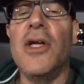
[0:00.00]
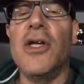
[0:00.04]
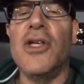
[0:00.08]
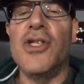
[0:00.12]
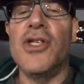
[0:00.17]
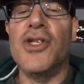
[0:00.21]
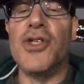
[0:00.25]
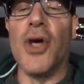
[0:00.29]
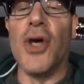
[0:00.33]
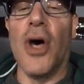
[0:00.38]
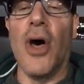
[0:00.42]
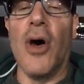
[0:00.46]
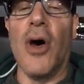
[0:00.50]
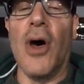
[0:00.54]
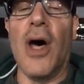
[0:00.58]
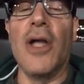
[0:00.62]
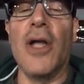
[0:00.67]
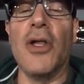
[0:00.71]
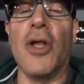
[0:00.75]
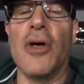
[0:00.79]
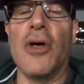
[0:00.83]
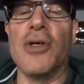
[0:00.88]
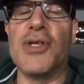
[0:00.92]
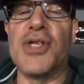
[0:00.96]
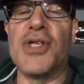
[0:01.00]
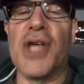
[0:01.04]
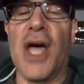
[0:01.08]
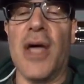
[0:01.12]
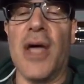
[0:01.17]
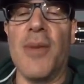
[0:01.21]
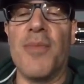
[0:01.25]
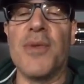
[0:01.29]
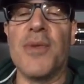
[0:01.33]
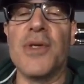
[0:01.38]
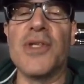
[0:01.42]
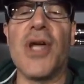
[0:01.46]
So, hello,
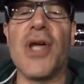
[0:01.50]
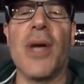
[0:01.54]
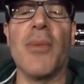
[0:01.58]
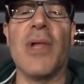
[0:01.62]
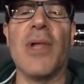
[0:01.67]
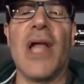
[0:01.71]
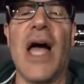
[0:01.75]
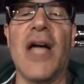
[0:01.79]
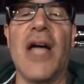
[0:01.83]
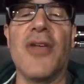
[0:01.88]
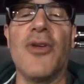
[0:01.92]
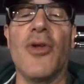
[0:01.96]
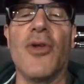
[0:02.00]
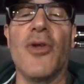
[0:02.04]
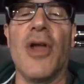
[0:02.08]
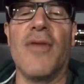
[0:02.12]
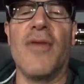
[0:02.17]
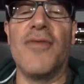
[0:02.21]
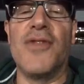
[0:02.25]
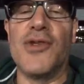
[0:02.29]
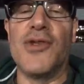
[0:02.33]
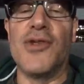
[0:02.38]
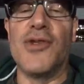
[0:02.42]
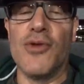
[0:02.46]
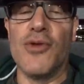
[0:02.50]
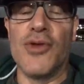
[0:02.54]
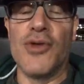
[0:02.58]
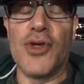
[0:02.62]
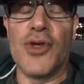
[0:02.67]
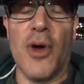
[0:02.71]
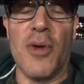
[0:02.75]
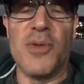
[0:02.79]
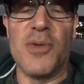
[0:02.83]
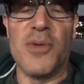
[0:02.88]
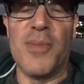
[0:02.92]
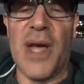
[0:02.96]
Cyprus. I'm glad you love the zoo scopes,